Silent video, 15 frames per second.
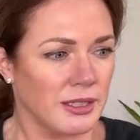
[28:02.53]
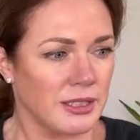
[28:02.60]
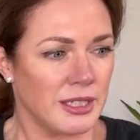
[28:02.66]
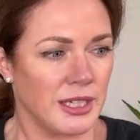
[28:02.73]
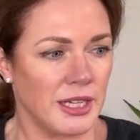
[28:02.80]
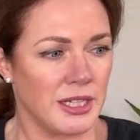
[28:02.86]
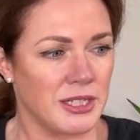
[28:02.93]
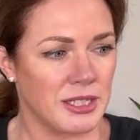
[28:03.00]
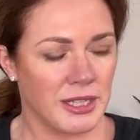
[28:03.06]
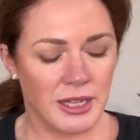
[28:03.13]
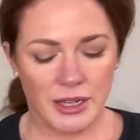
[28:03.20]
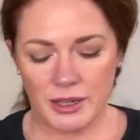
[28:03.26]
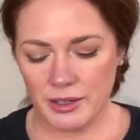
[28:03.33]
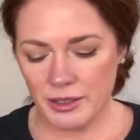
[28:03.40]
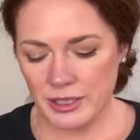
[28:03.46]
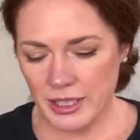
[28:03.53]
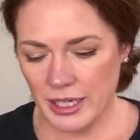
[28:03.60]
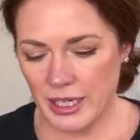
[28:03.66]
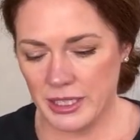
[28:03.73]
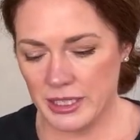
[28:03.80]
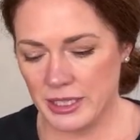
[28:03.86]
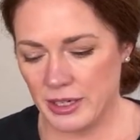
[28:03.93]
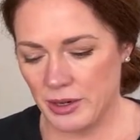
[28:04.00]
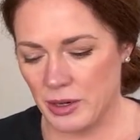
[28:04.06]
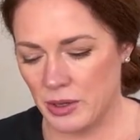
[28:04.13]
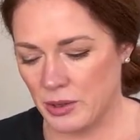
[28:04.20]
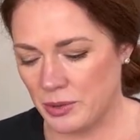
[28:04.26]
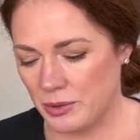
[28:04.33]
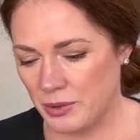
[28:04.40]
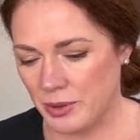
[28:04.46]
to each their
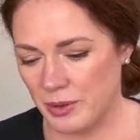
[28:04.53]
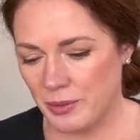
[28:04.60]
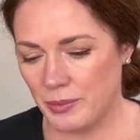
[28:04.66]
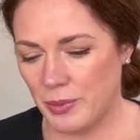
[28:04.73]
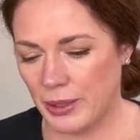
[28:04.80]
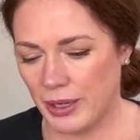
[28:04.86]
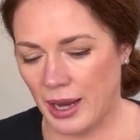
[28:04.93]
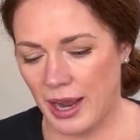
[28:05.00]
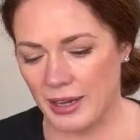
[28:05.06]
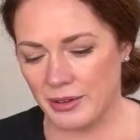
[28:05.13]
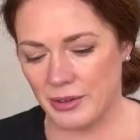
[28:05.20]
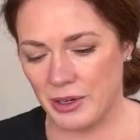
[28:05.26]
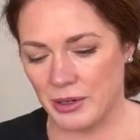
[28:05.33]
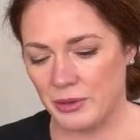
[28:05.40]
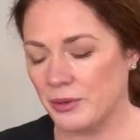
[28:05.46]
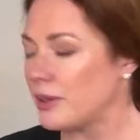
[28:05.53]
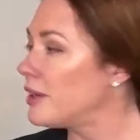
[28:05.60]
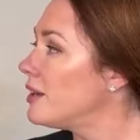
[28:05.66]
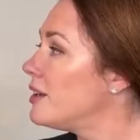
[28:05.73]
own. But I don't know.